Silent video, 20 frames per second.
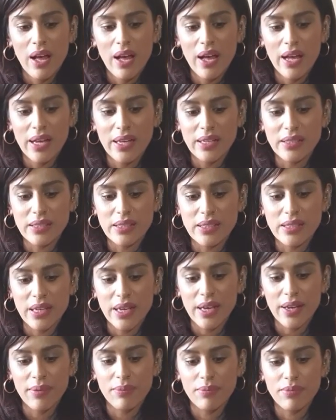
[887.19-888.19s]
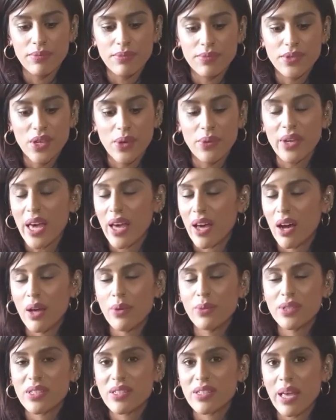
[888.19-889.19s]
And so, yeah,
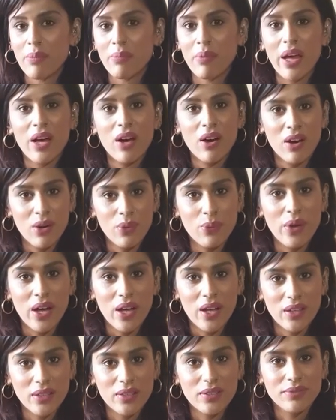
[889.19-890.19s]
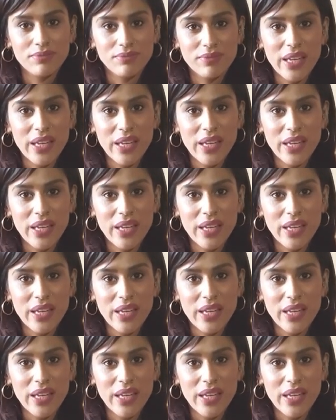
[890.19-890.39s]
I would say my artwork,